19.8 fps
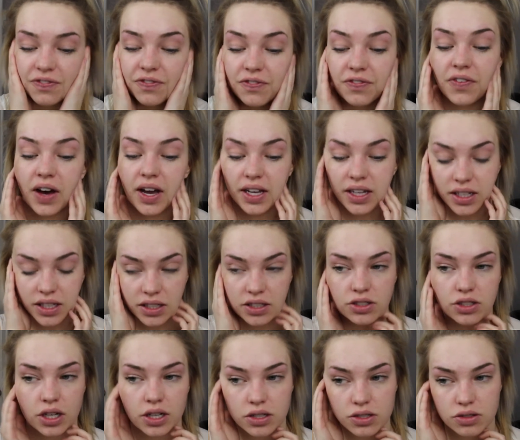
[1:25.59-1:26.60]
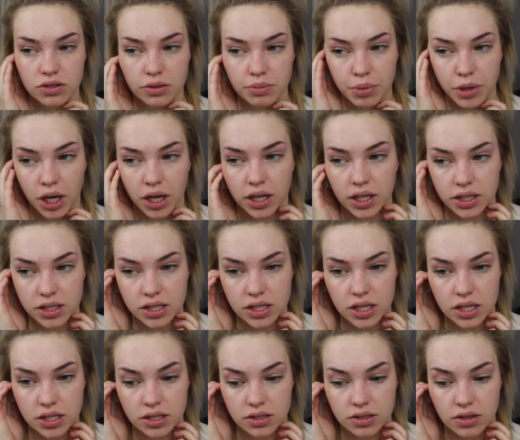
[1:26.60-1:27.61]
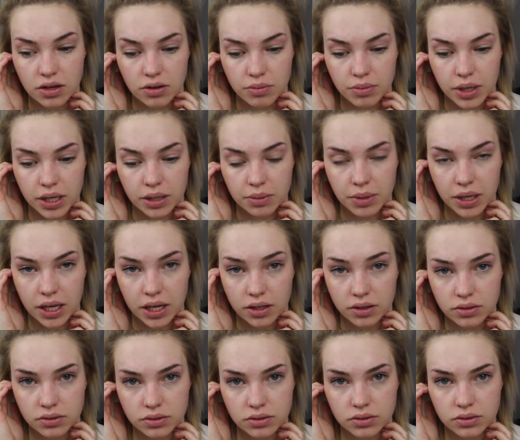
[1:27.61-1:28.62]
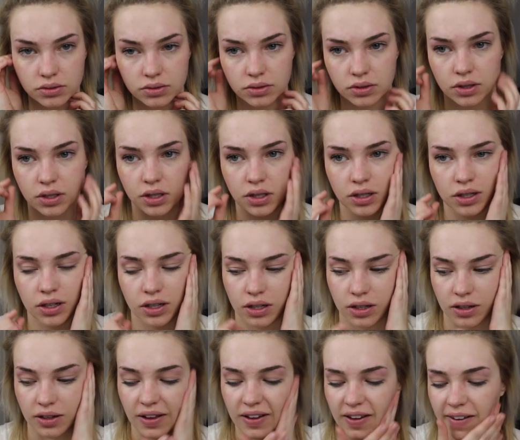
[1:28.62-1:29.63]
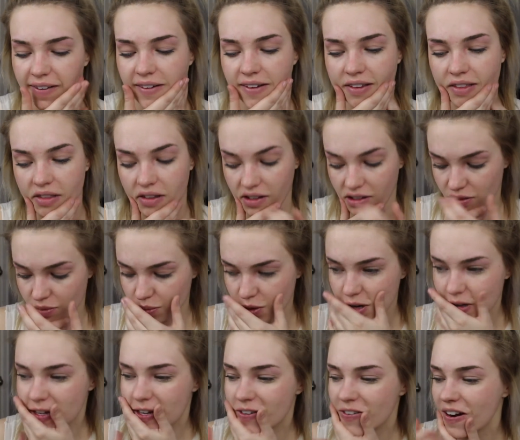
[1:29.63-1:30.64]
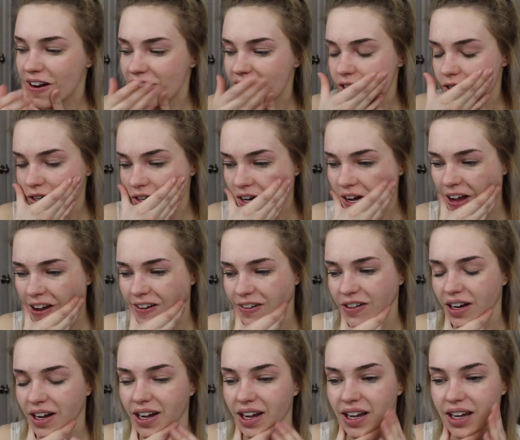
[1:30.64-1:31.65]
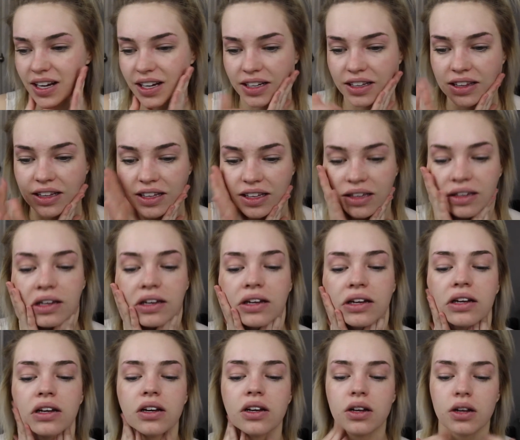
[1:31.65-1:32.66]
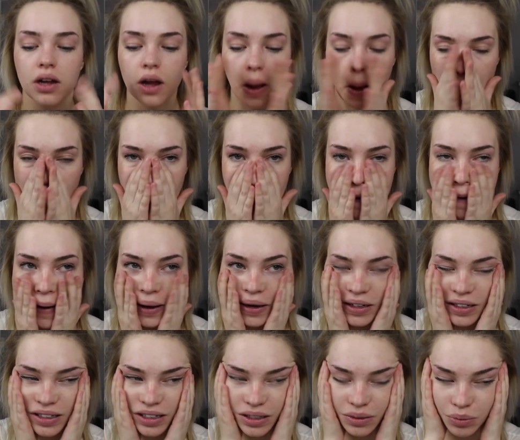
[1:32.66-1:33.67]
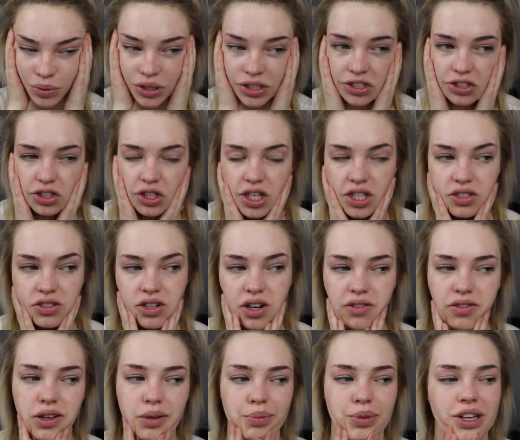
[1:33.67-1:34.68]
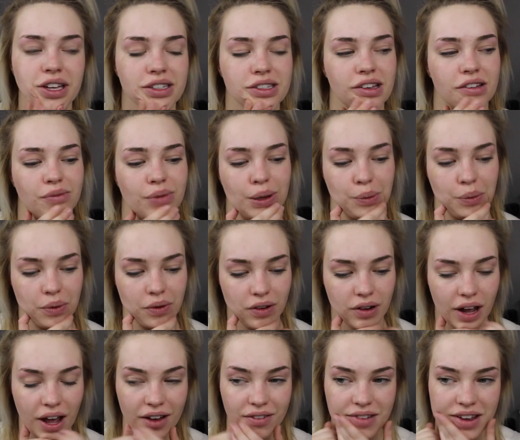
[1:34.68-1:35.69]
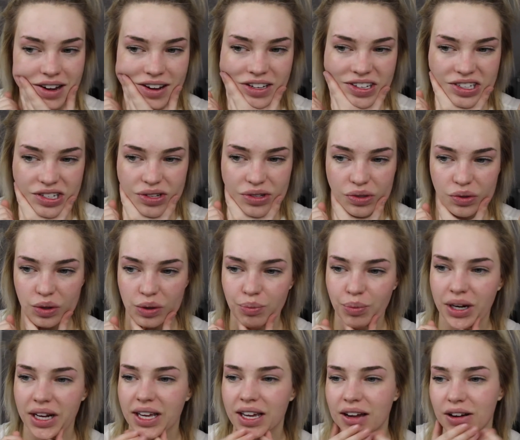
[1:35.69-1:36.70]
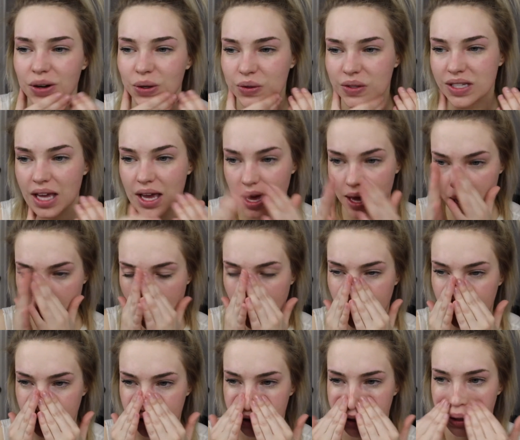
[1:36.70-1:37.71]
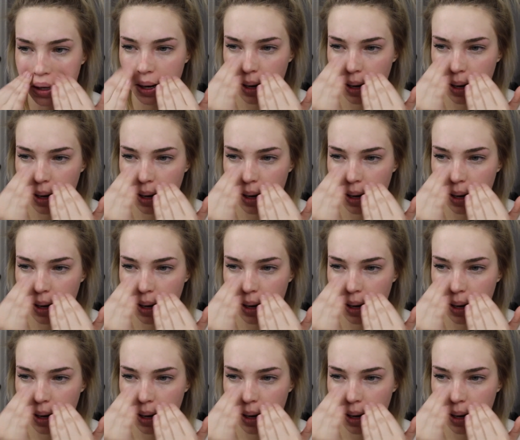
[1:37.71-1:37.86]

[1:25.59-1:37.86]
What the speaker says: finding drugstore products that don't break me out. Like this moisturizer, I tried the acne moisturizer of it because I've been having issues with breakouts, and